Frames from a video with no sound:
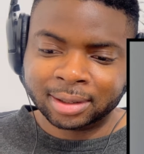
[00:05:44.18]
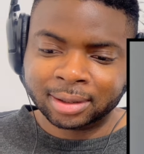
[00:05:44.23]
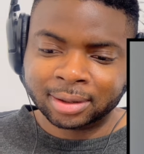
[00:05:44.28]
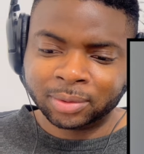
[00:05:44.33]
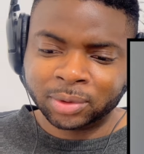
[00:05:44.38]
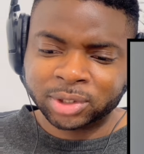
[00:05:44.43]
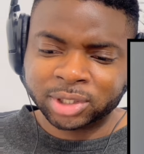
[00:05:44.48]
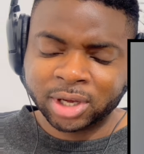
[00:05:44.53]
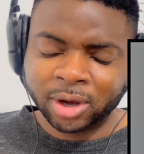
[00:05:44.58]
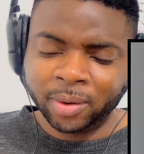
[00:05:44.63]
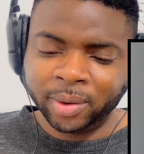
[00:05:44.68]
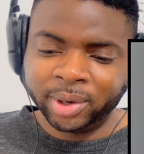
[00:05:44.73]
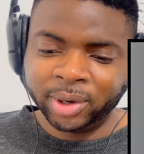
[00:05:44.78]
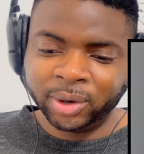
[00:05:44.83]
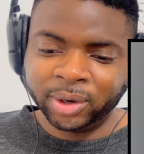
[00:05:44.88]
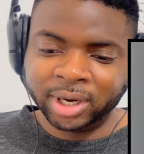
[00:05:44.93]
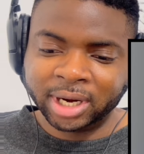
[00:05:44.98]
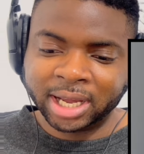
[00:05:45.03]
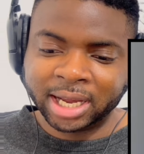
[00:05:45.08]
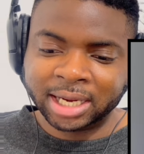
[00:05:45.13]
What's going
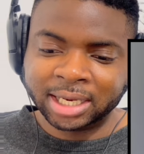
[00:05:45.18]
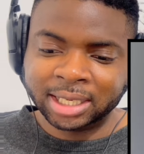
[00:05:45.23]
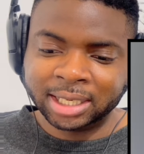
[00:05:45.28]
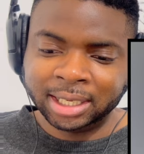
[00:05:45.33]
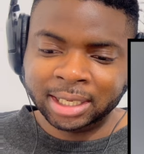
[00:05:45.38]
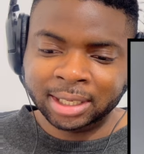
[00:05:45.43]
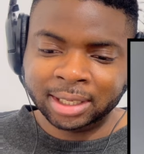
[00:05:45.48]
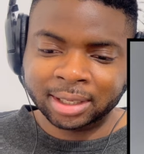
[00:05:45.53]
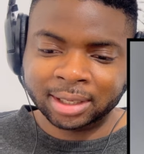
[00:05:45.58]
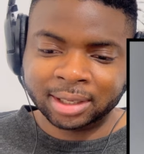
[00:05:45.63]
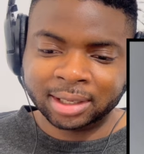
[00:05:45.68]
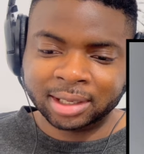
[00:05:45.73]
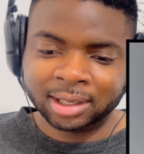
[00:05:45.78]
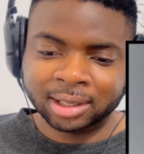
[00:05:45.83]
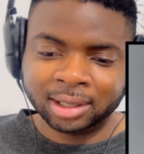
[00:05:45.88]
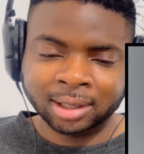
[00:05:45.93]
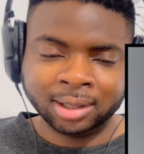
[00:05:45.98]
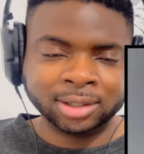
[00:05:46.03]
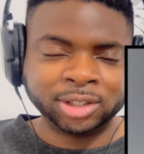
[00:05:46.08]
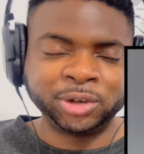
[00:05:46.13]
on, lady?
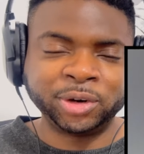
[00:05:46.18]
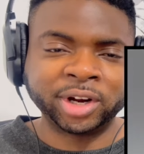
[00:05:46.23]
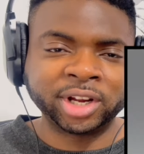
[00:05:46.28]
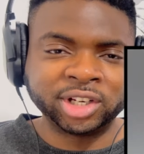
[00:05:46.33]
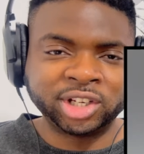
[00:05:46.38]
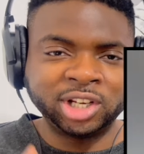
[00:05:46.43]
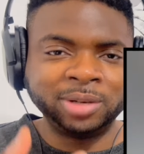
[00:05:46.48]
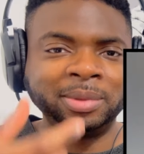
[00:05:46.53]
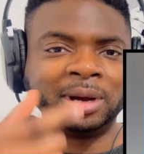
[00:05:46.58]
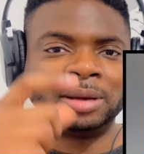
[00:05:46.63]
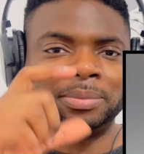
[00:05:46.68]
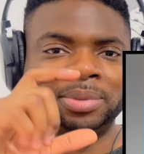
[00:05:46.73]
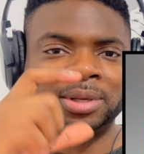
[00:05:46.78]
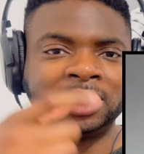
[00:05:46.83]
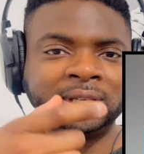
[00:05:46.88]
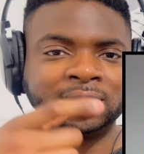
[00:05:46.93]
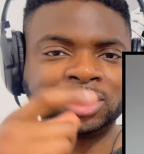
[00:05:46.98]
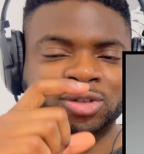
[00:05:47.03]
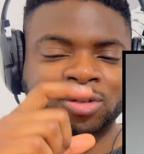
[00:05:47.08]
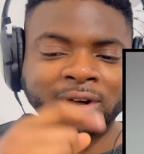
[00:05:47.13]
Do you reckon she might
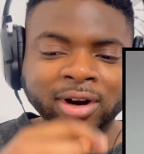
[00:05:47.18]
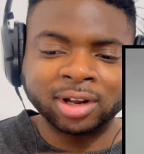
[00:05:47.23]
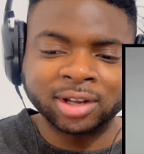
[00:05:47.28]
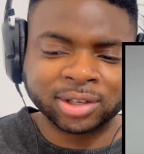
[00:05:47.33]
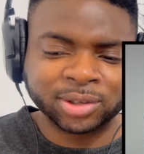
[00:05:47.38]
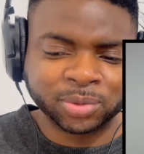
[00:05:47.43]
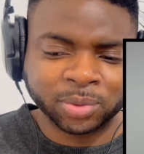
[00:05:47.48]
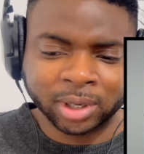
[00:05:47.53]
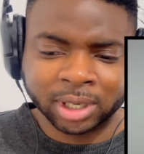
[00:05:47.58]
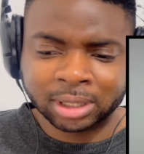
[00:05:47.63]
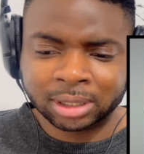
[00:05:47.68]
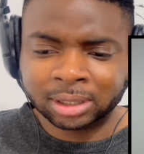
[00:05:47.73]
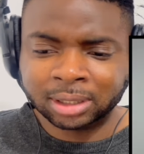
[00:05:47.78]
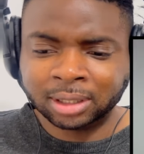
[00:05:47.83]
be drunk as well?